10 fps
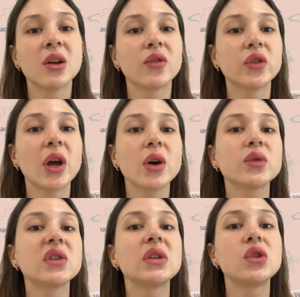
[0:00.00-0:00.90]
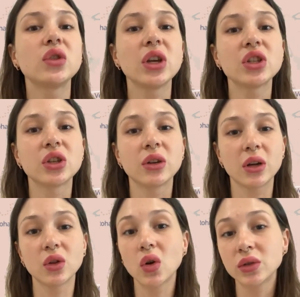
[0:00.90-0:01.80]
For now, the situation
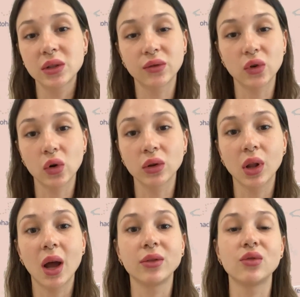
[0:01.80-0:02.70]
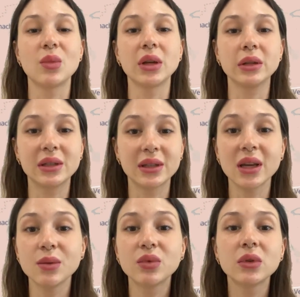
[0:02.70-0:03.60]
along the front line remains
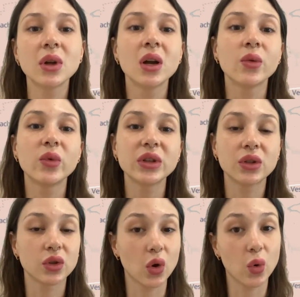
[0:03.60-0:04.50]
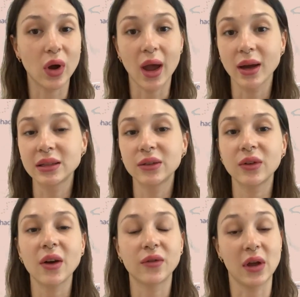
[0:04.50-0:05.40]
stable with no active
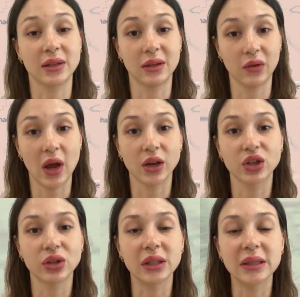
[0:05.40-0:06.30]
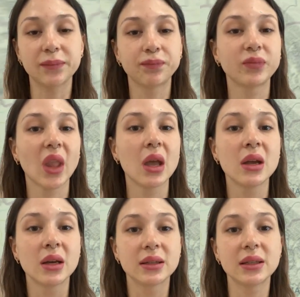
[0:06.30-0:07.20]
offensive actions.
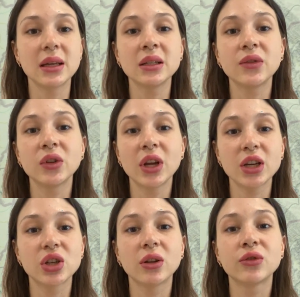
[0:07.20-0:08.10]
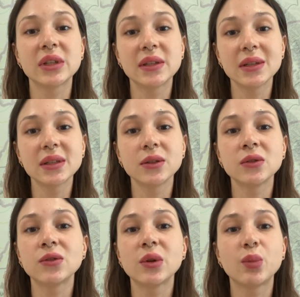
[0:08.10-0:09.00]
The Center for National
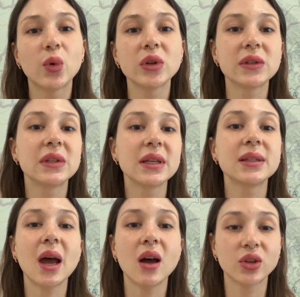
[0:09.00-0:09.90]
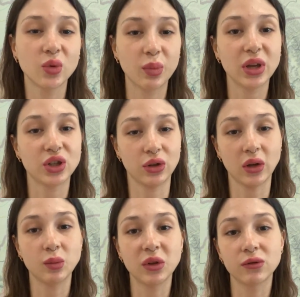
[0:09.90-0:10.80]
Resistance reports that the occupation
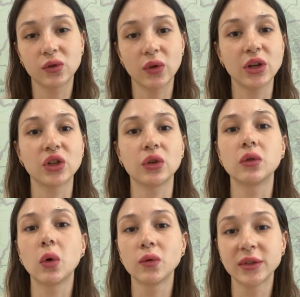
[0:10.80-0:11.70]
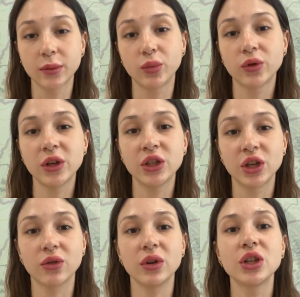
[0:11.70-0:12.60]
administration of the
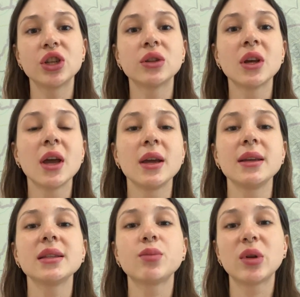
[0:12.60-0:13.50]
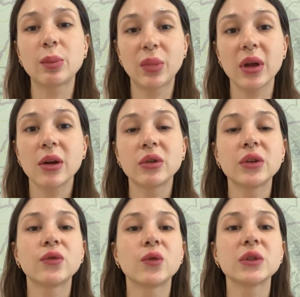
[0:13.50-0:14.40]
Zaporizhzhia region is preparing
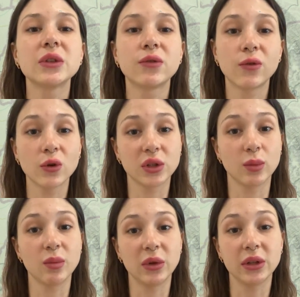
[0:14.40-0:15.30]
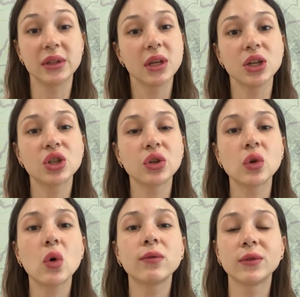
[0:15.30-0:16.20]
for the forced mobilization
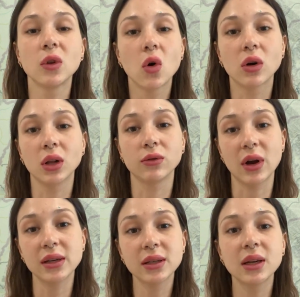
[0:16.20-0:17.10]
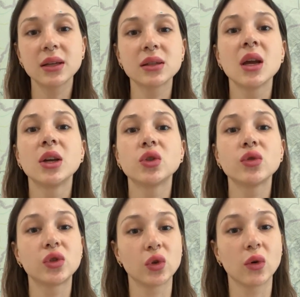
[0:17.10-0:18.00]
of local residents to
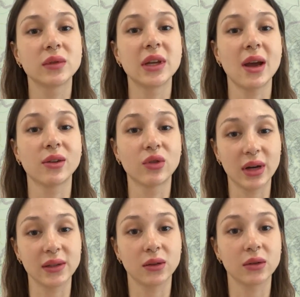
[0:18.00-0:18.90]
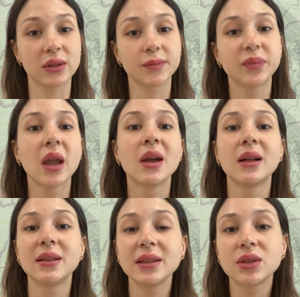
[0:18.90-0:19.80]
serve the aggressors.
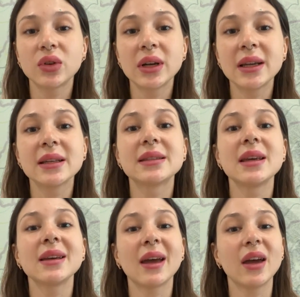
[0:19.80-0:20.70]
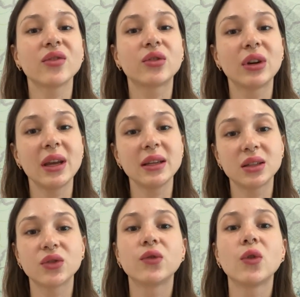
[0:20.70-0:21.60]
Literally, they have
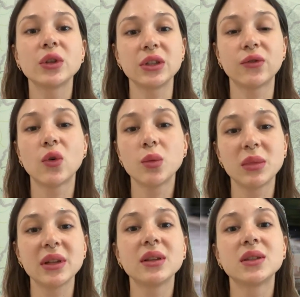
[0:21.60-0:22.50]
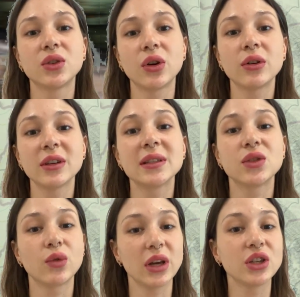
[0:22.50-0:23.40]
created forty-four military
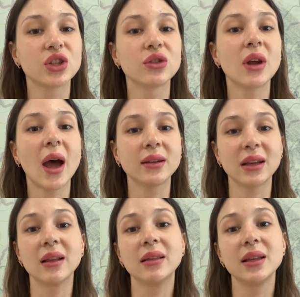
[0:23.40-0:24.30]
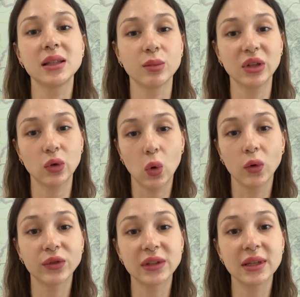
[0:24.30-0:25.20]
registration and enlistment
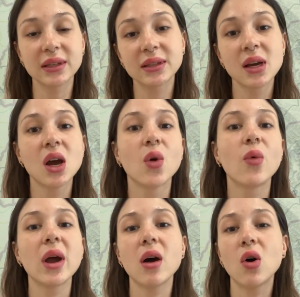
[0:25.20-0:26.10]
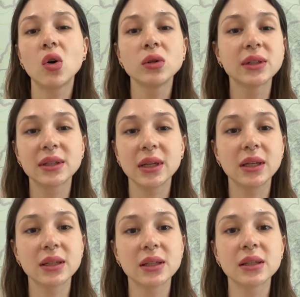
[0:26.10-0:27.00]
offices where all
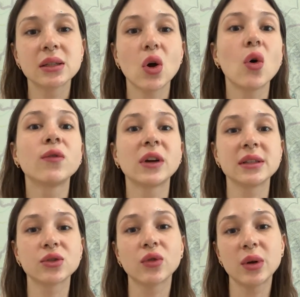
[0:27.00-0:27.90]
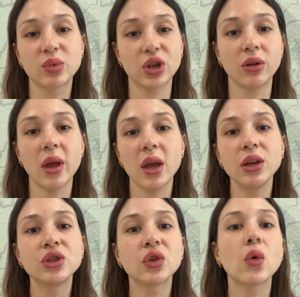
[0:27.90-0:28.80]
citizens of conscription
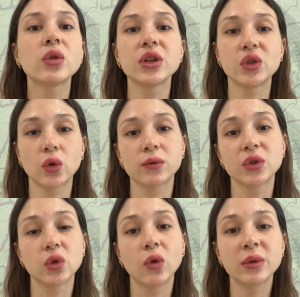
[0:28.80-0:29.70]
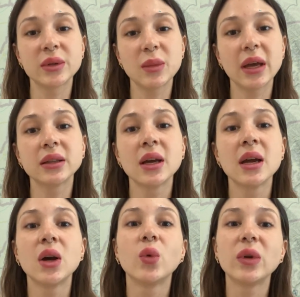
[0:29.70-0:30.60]
age or reserve servicemen
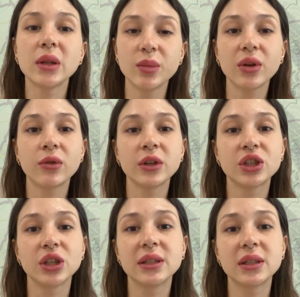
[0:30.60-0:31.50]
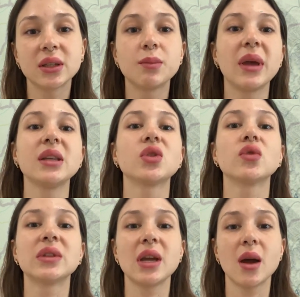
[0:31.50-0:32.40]
will be registered based
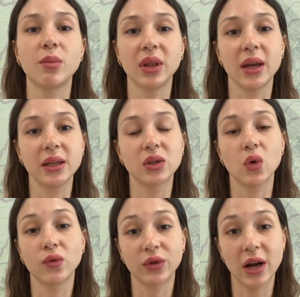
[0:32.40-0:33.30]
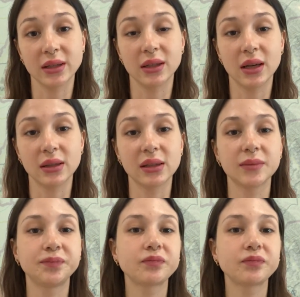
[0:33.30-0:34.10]
on their place of residence.